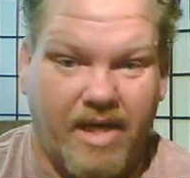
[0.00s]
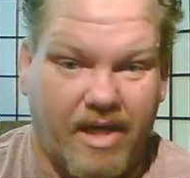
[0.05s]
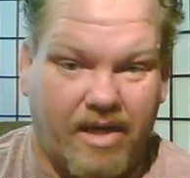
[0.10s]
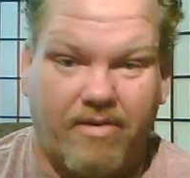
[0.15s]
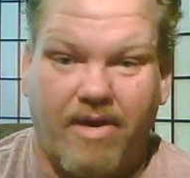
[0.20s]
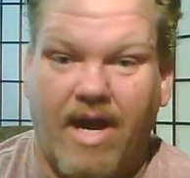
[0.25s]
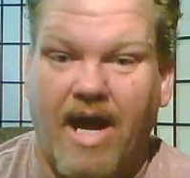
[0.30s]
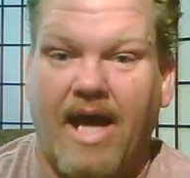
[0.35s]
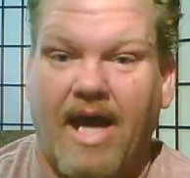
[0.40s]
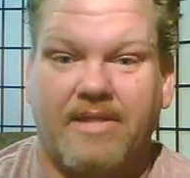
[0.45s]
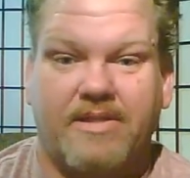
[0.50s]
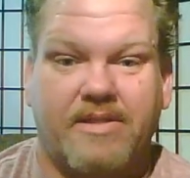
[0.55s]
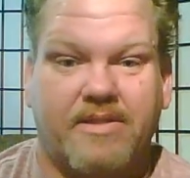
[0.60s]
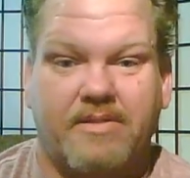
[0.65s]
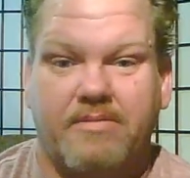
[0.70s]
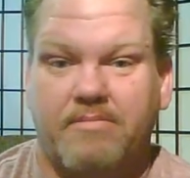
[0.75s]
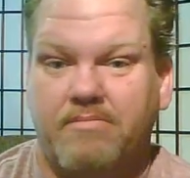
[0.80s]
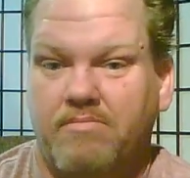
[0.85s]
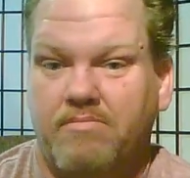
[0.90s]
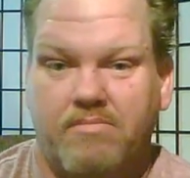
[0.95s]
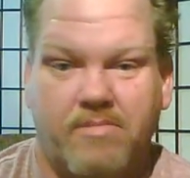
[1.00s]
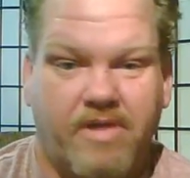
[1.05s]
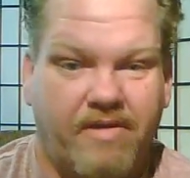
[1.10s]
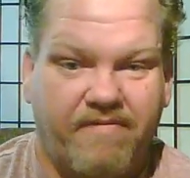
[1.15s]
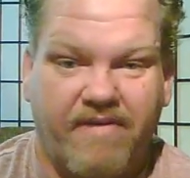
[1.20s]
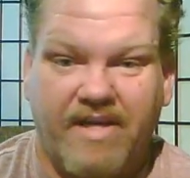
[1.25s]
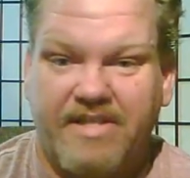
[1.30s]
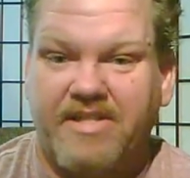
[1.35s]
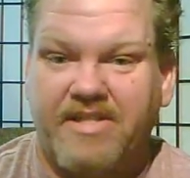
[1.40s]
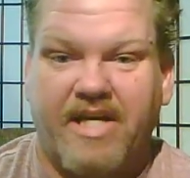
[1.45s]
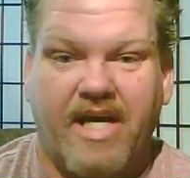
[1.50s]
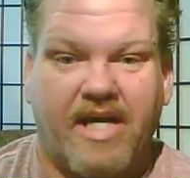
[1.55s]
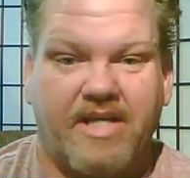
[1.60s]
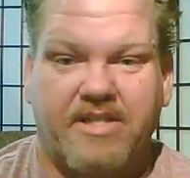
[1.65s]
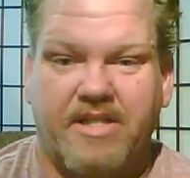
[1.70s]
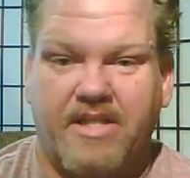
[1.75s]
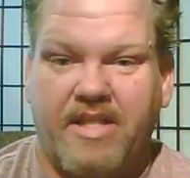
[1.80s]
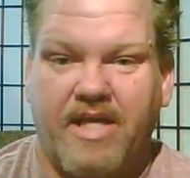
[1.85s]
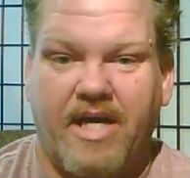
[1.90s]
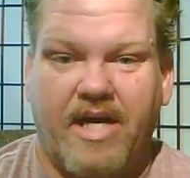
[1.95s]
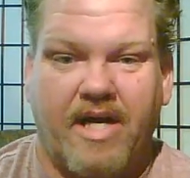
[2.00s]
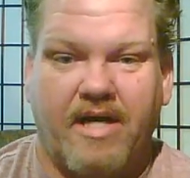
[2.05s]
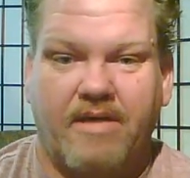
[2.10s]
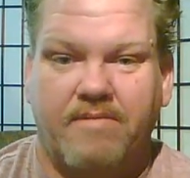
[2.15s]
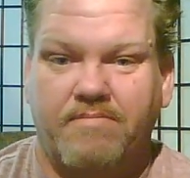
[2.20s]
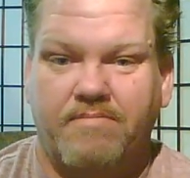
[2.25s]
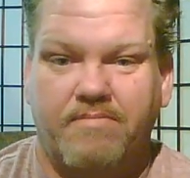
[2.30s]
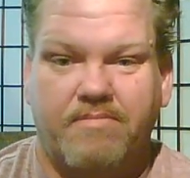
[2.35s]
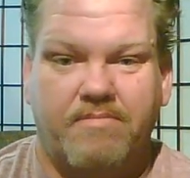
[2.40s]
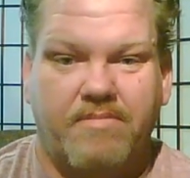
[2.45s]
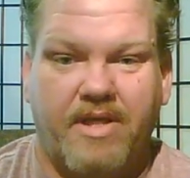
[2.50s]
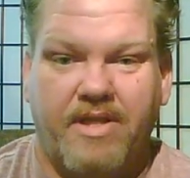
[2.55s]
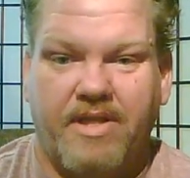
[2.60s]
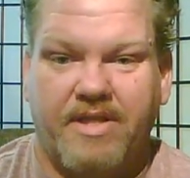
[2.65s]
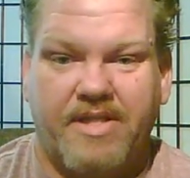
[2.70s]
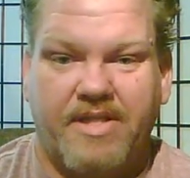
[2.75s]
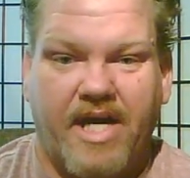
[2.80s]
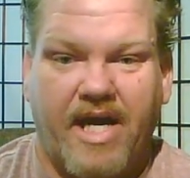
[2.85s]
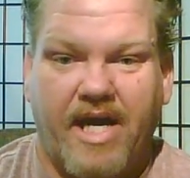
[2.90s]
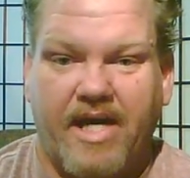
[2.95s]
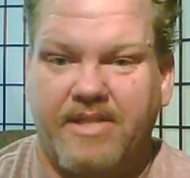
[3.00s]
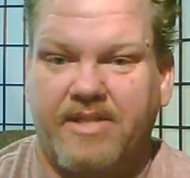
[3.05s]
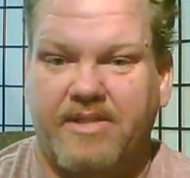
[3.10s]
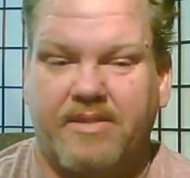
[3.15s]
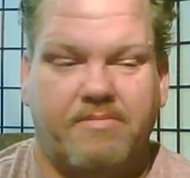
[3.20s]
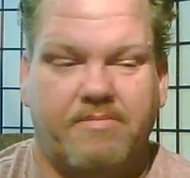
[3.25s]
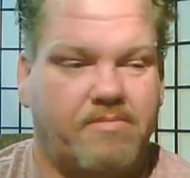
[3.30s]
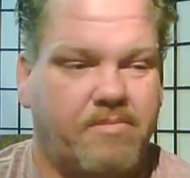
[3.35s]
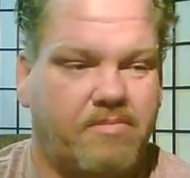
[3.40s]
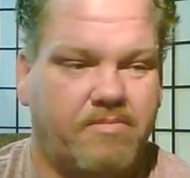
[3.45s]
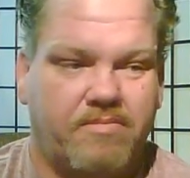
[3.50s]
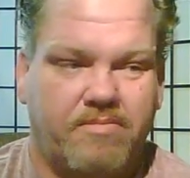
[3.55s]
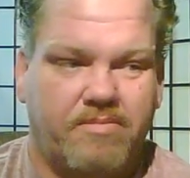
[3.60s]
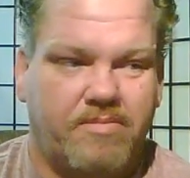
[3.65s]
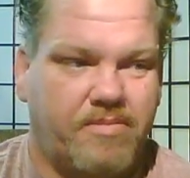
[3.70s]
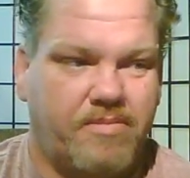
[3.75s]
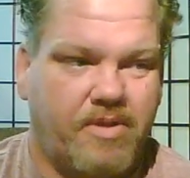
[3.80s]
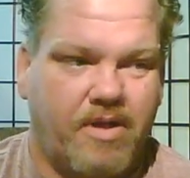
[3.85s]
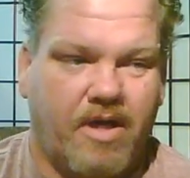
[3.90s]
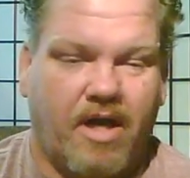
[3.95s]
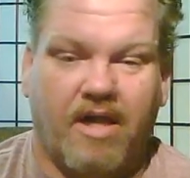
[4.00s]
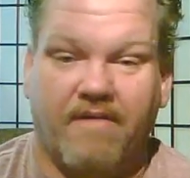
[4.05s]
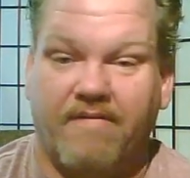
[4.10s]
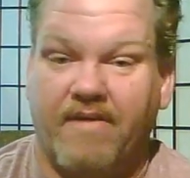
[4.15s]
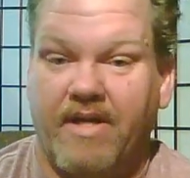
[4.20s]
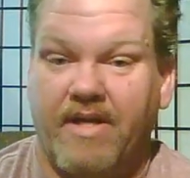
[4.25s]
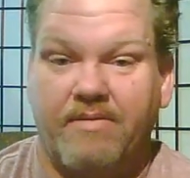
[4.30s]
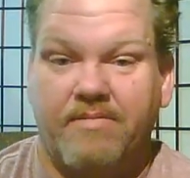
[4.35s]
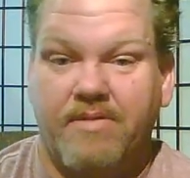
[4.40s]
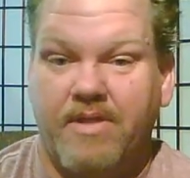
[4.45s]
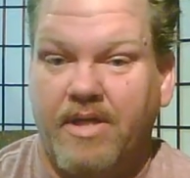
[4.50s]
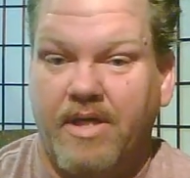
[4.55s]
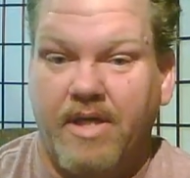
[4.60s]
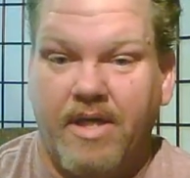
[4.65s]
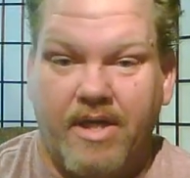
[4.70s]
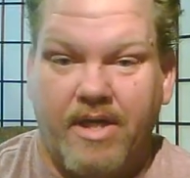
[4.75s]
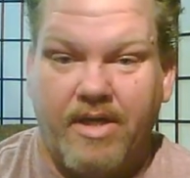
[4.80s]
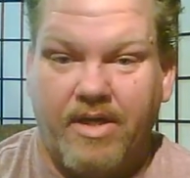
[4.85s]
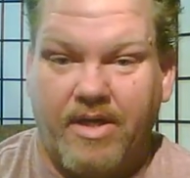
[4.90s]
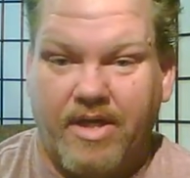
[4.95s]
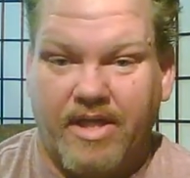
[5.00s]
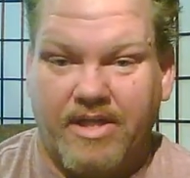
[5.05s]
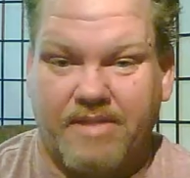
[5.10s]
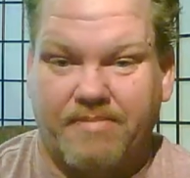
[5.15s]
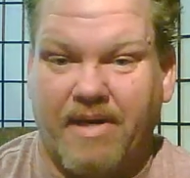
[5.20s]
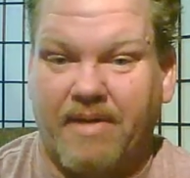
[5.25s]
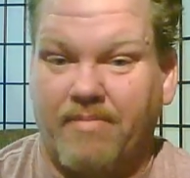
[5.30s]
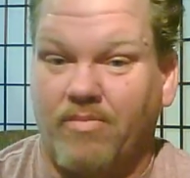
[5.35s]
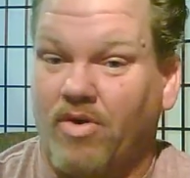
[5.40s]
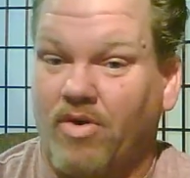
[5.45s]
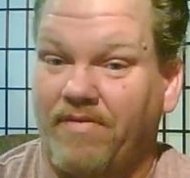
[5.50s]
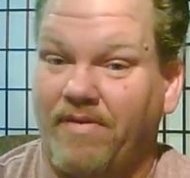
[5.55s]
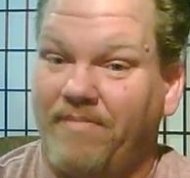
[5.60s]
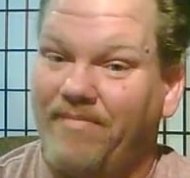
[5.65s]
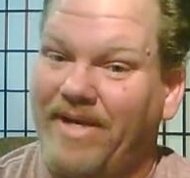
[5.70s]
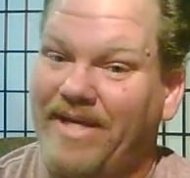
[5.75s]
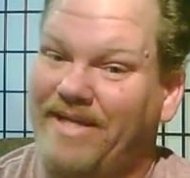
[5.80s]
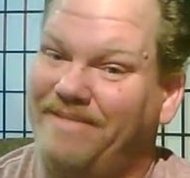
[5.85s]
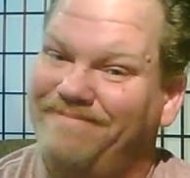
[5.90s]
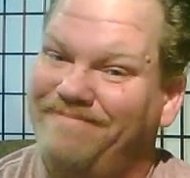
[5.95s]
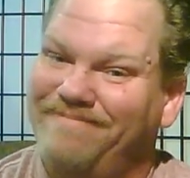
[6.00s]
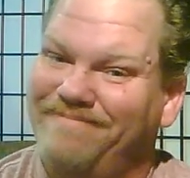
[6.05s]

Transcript: Ken Kratz, investigation there in this case, all of it. You can expect more from me.